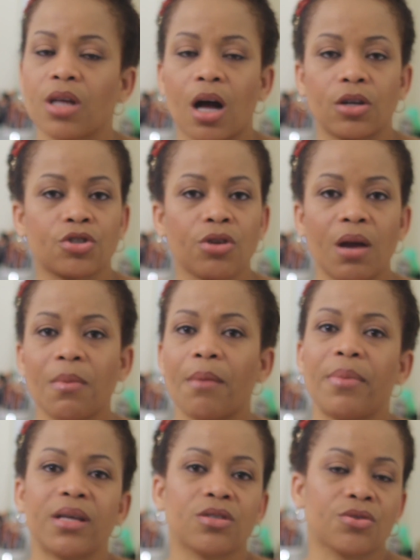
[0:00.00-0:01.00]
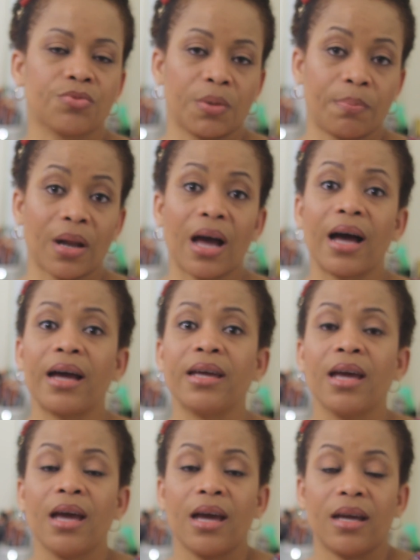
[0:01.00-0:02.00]
I'll try my best to
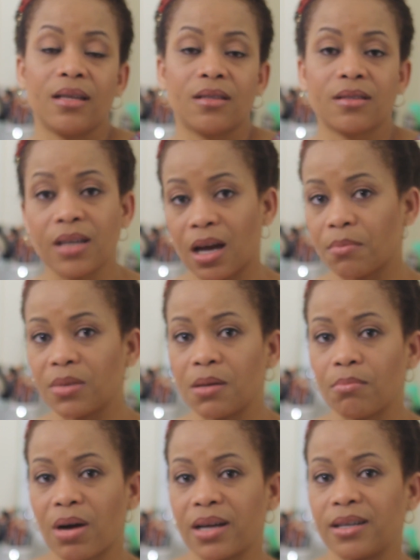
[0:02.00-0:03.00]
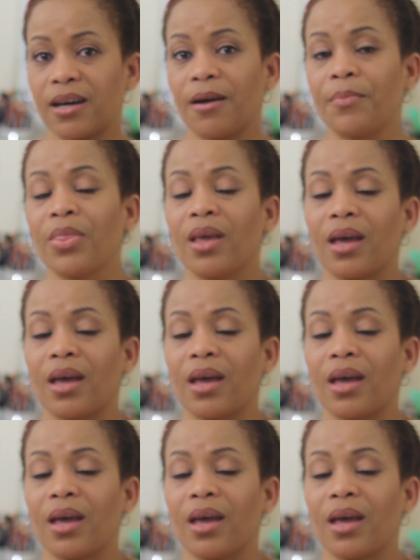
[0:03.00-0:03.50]
reply in a timely manner.